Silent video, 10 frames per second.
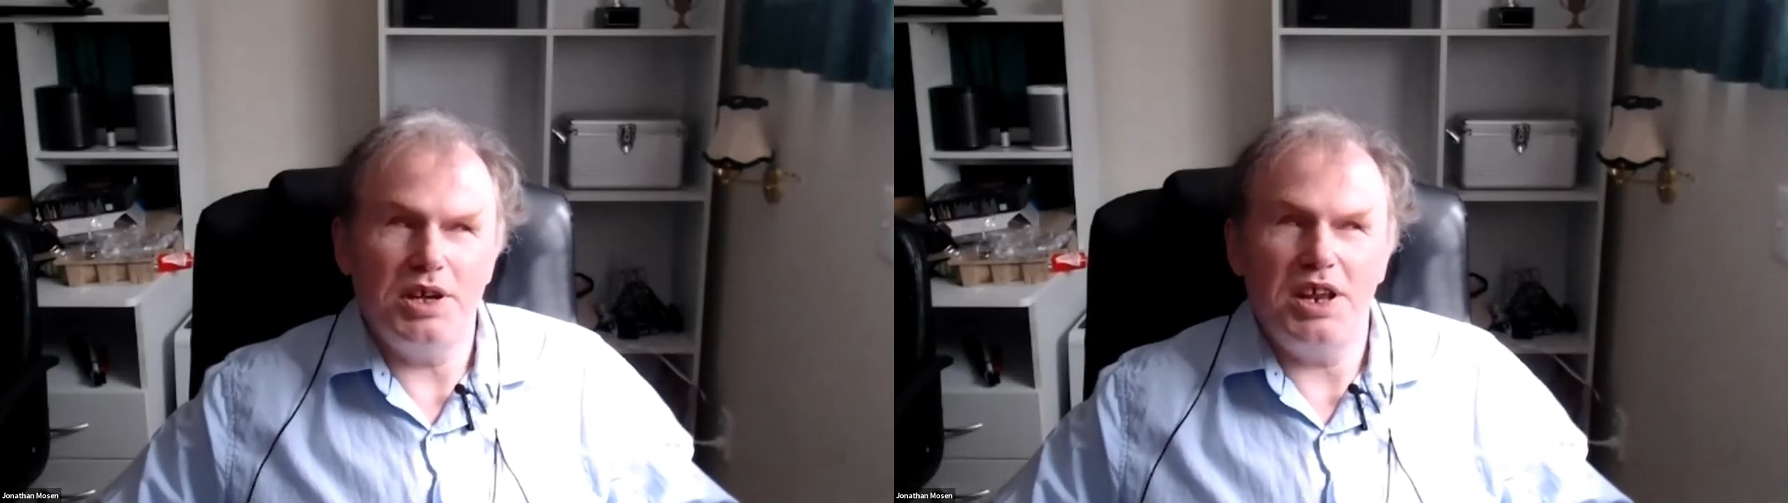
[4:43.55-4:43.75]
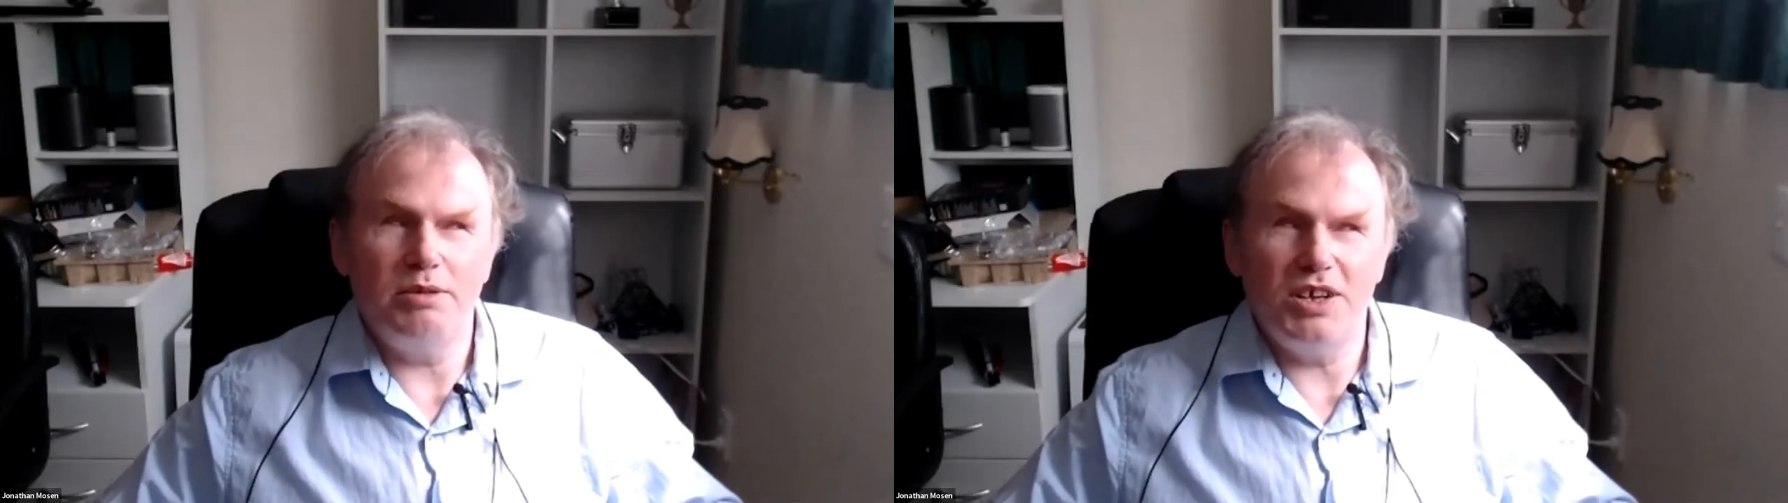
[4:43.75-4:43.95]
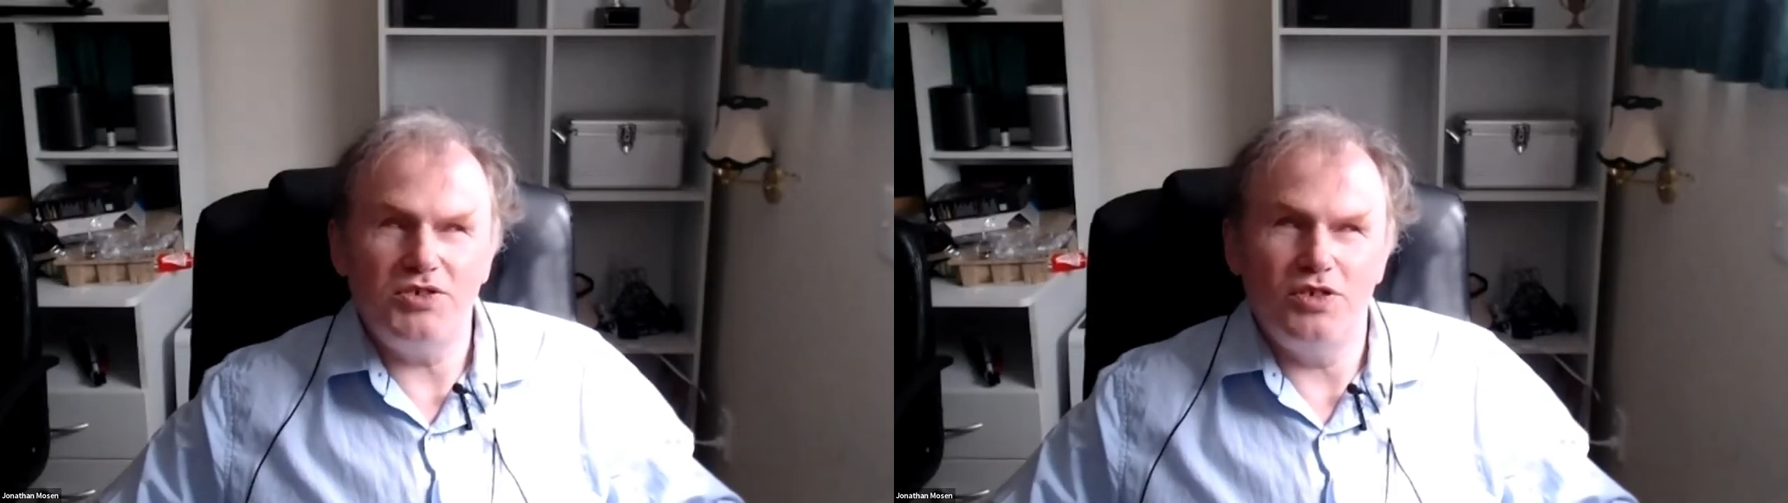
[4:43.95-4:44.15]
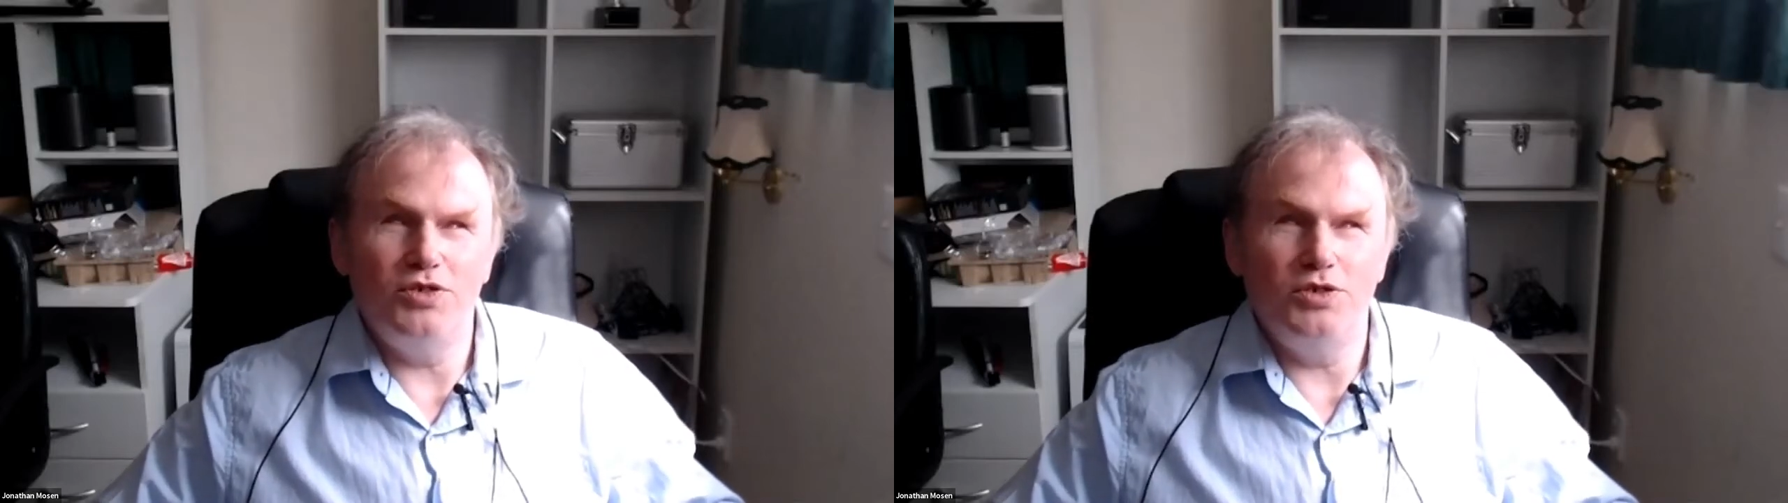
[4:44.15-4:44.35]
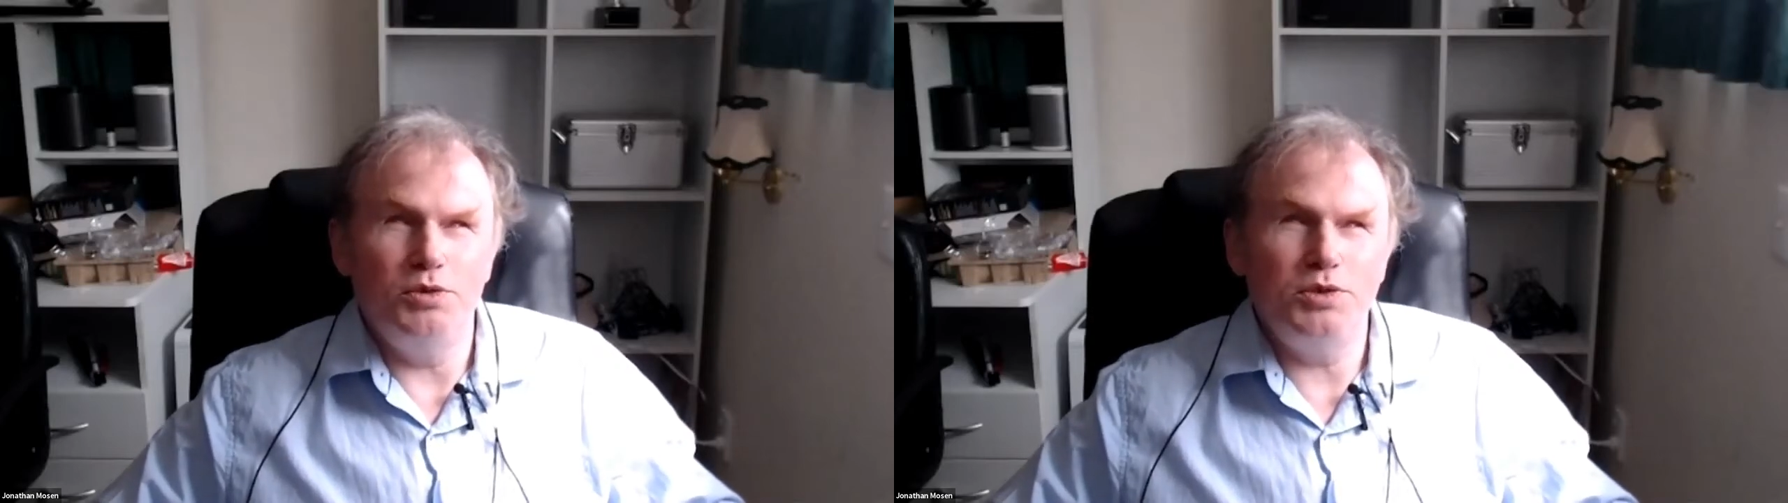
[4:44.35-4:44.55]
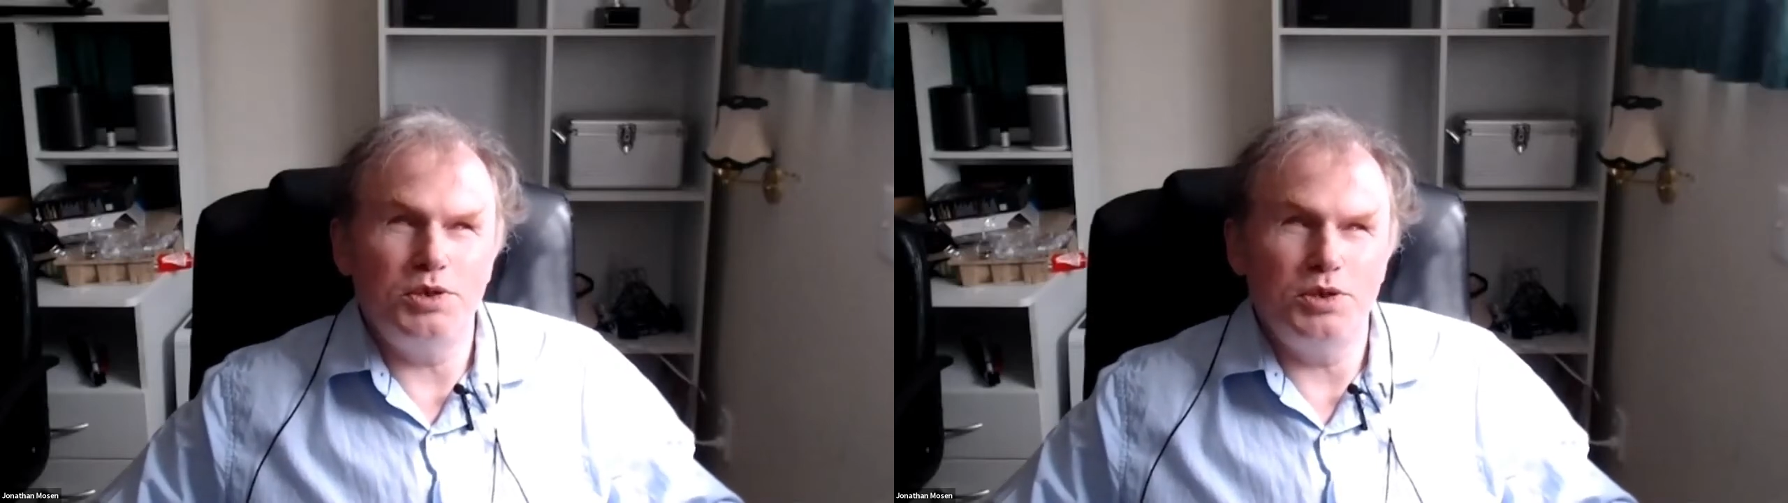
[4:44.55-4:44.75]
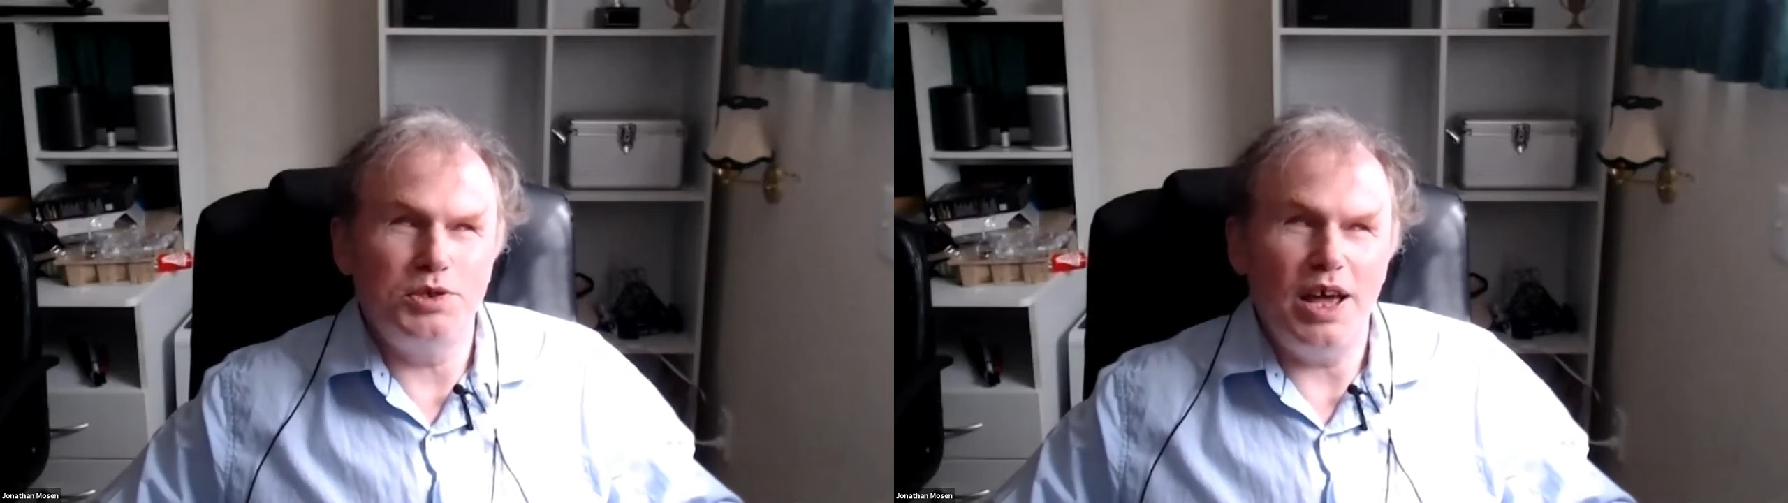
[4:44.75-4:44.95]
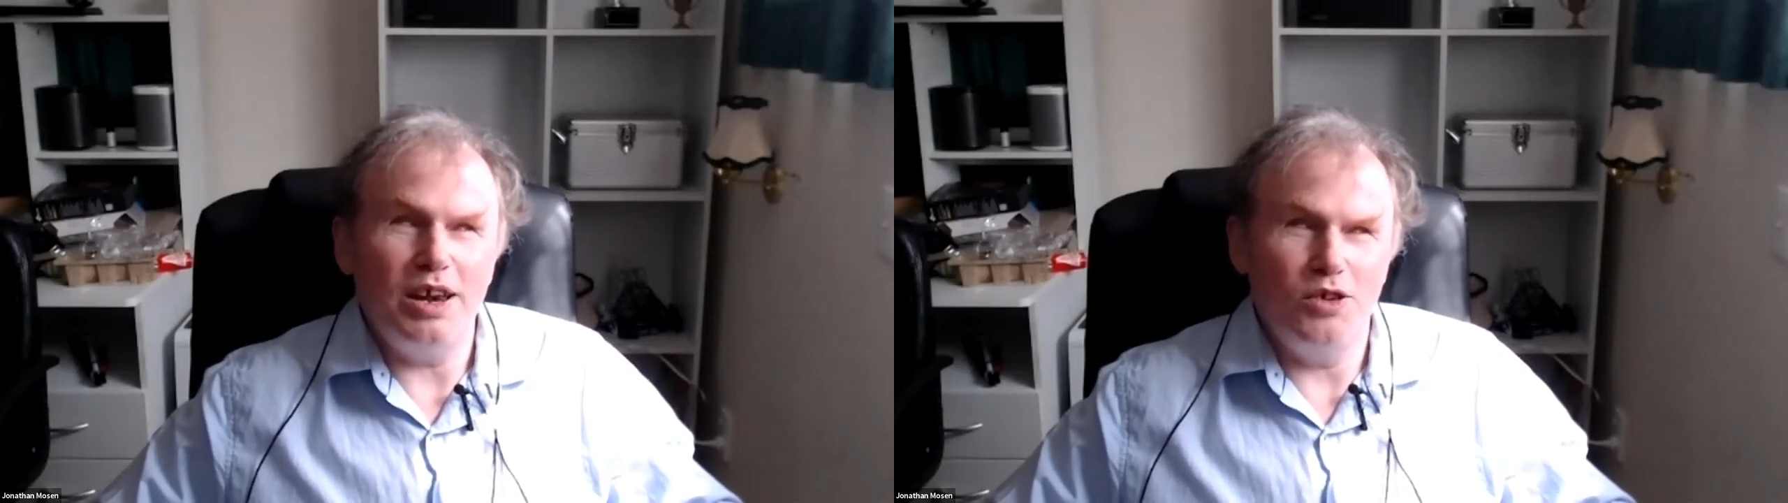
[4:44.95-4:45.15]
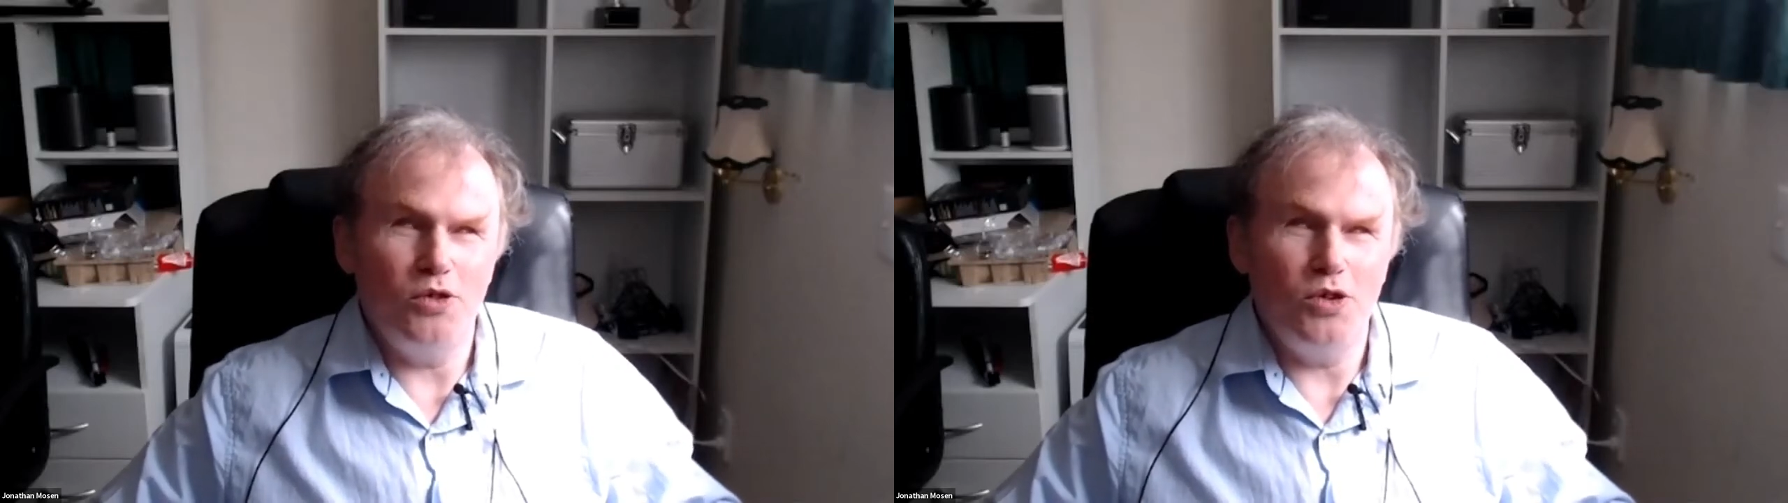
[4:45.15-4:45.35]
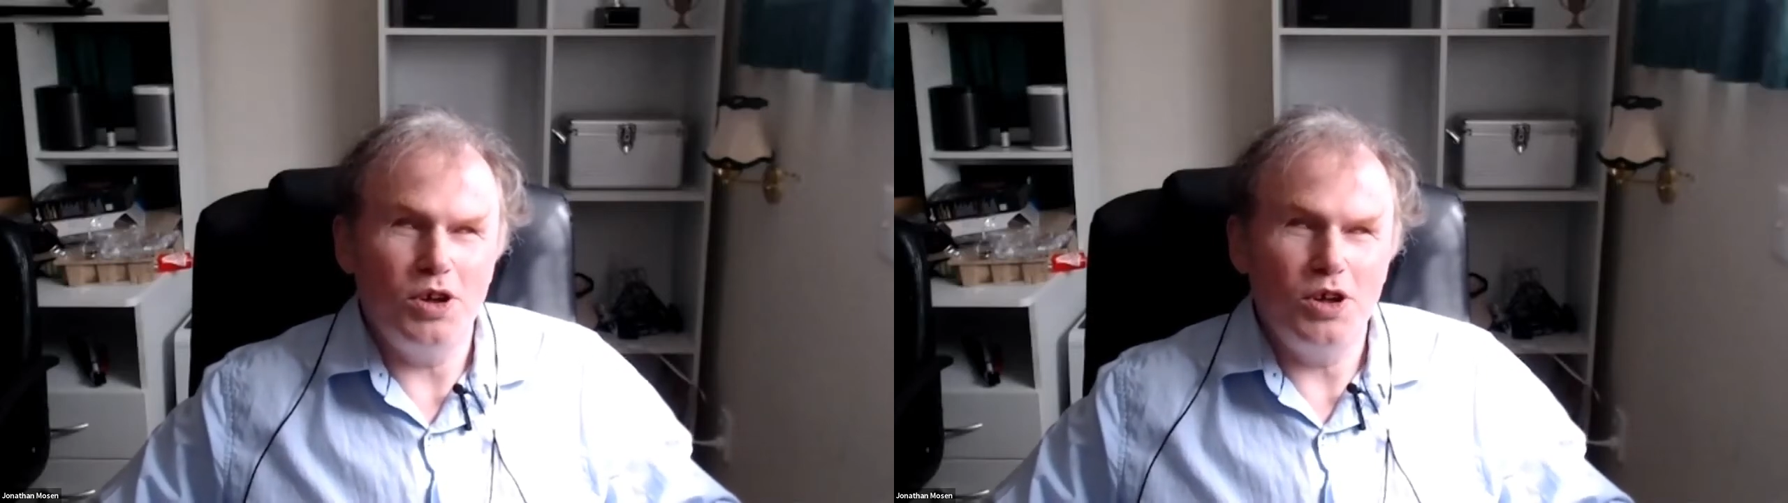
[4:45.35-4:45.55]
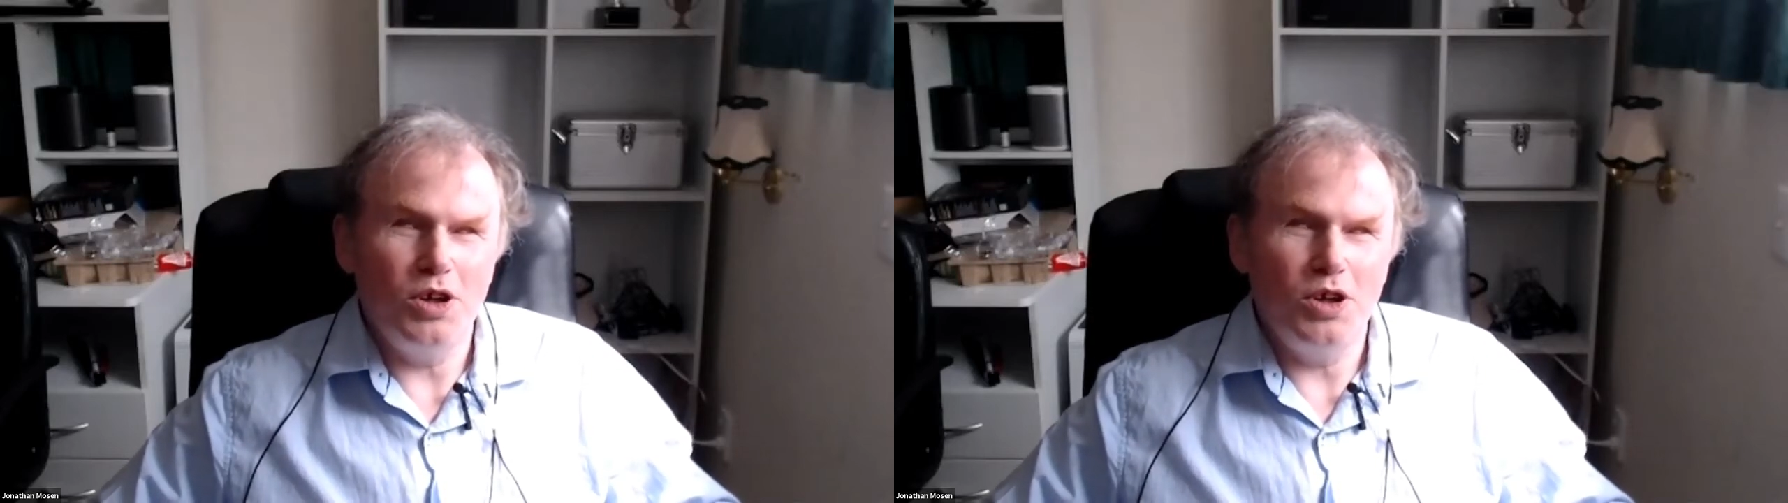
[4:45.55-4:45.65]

how much did you used to sell your